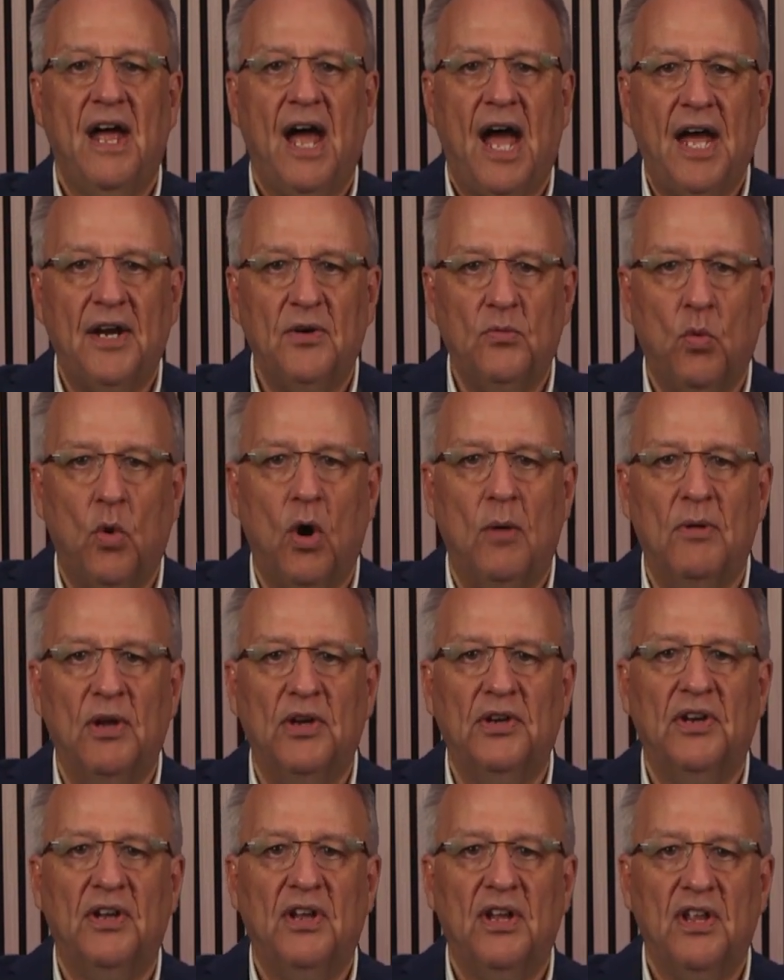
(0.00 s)
and
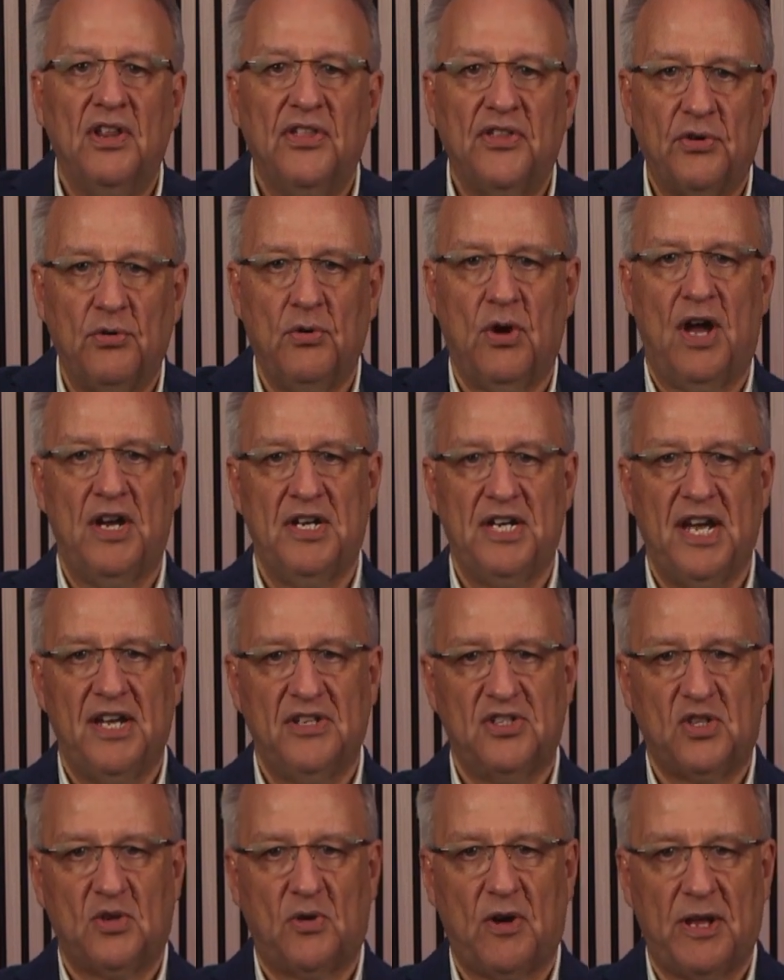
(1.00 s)
woman throughout
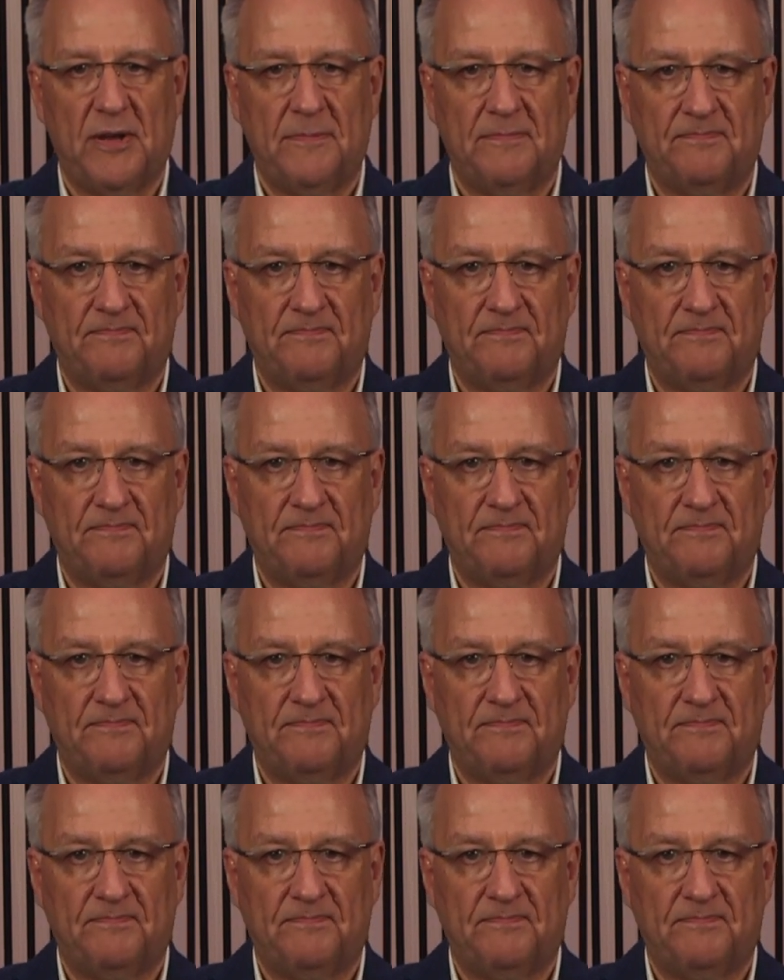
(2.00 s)
history.